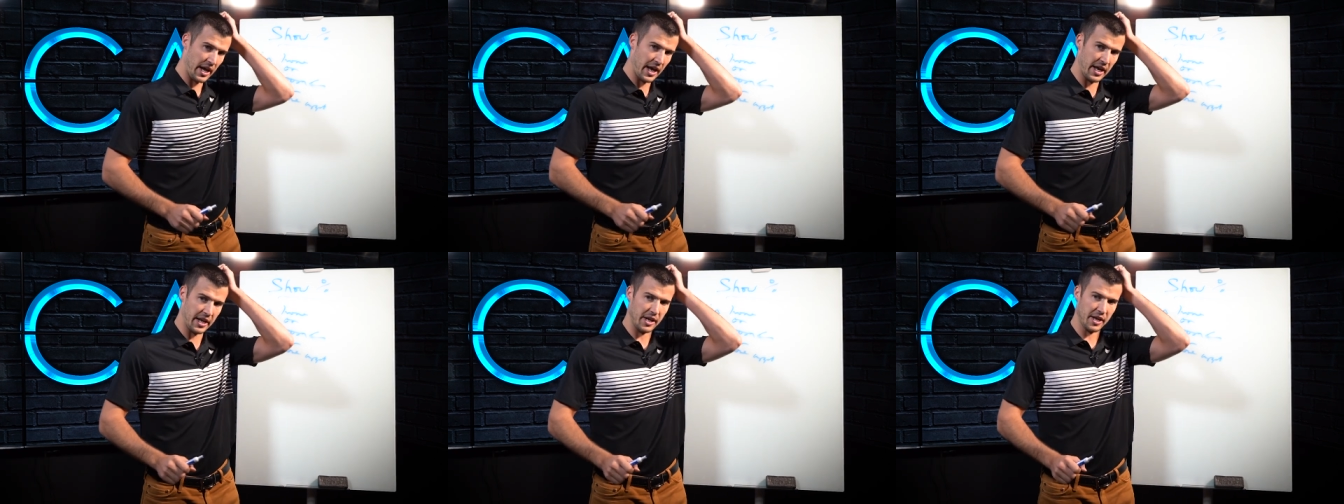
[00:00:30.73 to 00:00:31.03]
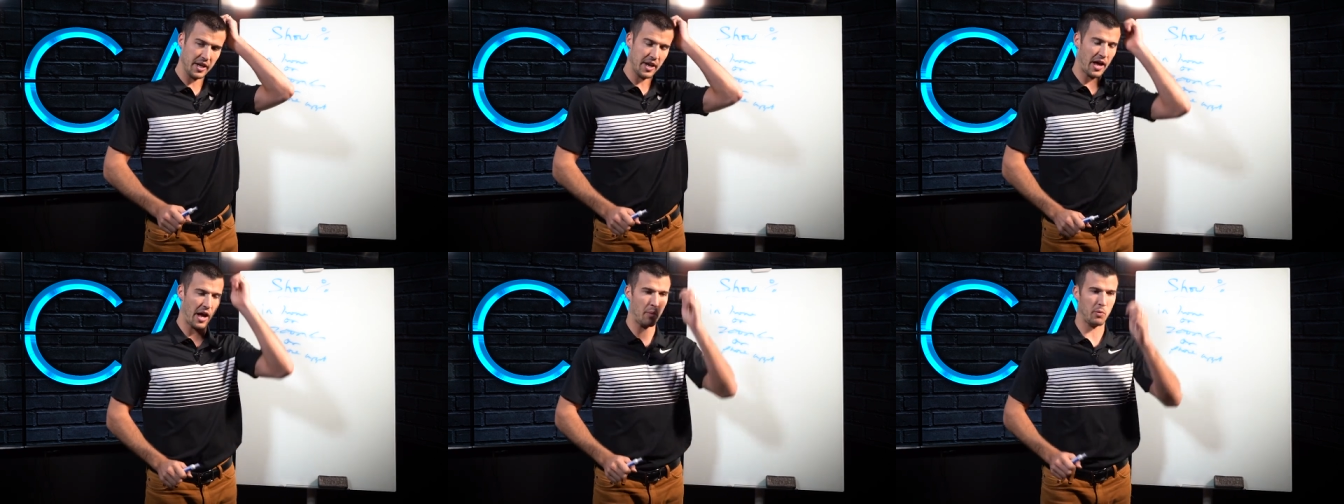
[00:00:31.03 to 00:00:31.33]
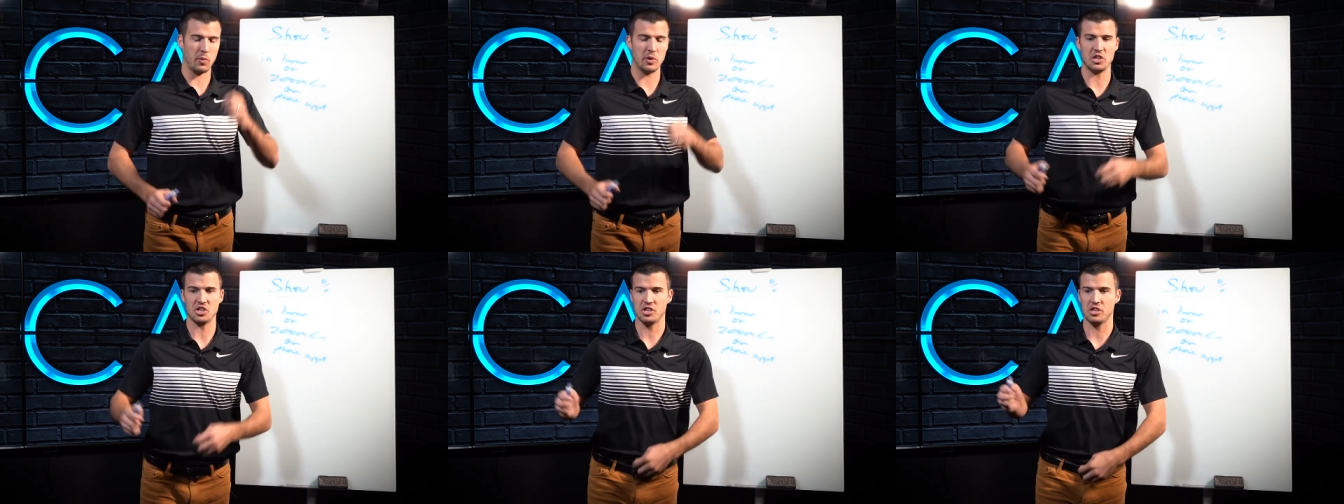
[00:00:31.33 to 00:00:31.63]
And
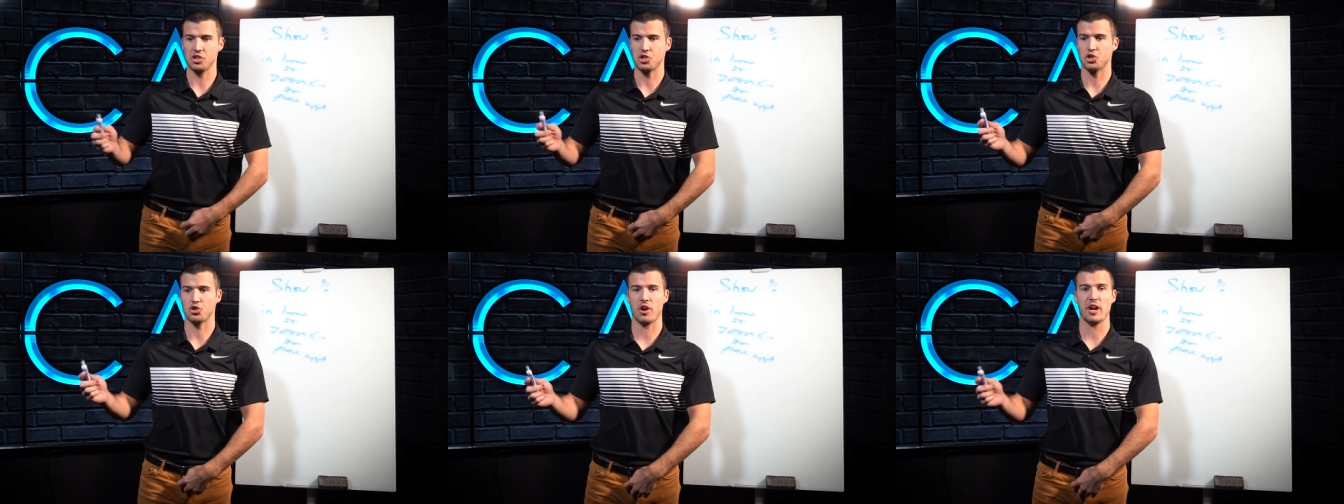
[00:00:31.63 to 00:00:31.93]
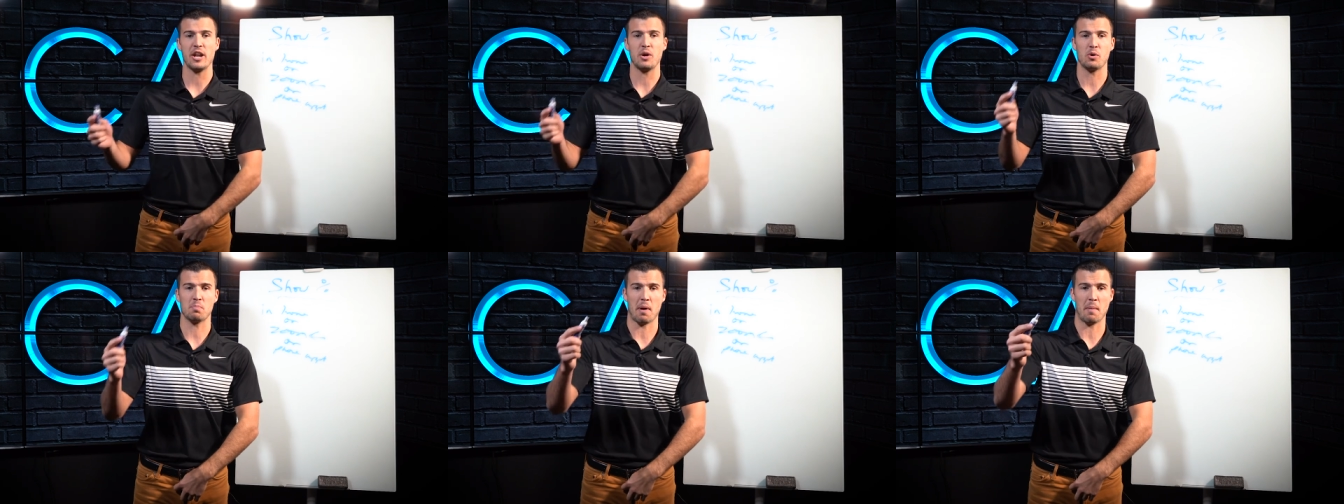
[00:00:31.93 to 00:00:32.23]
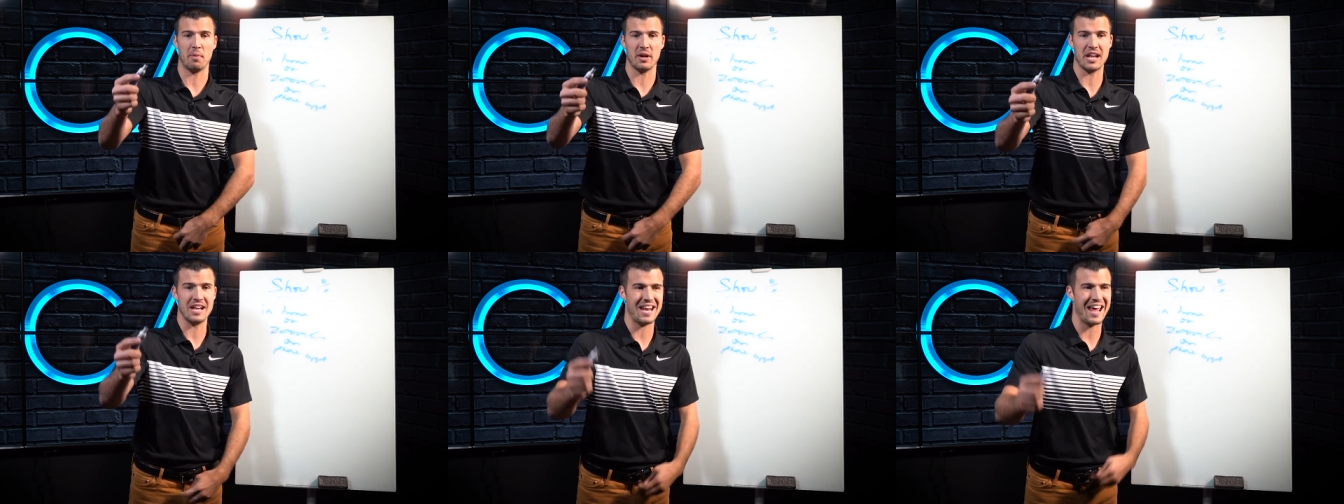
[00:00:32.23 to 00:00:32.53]
we just did a training with
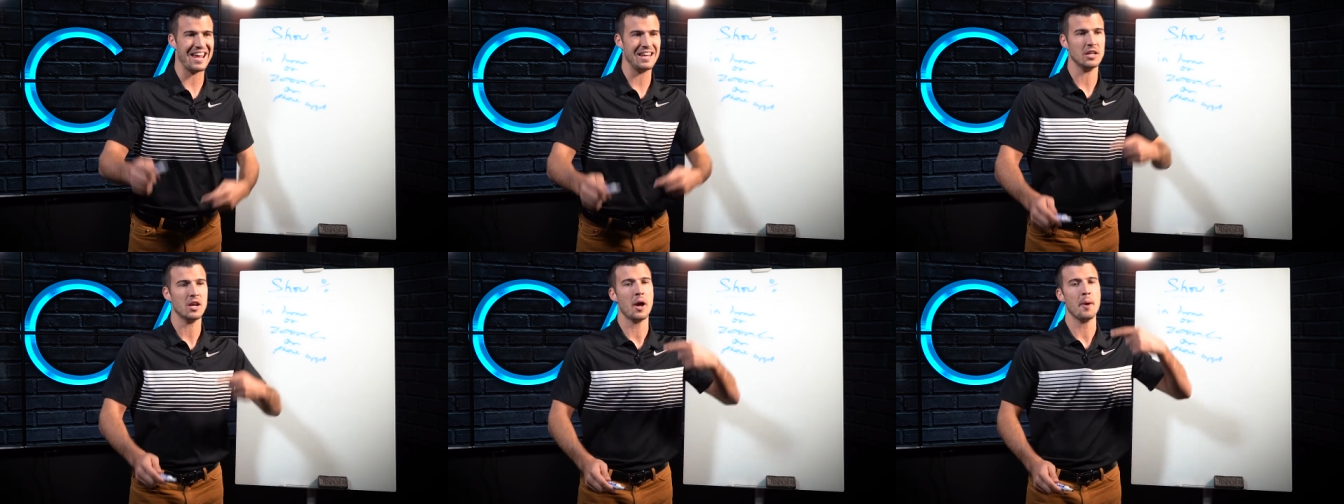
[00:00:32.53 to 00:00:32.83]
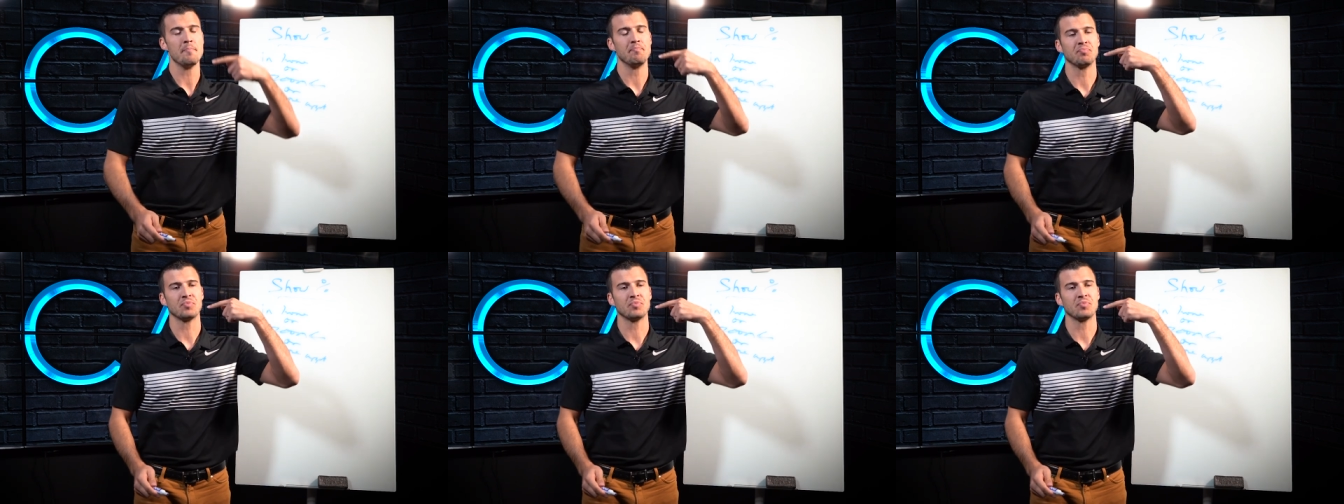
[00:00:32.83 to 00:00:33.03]
my buddy Nate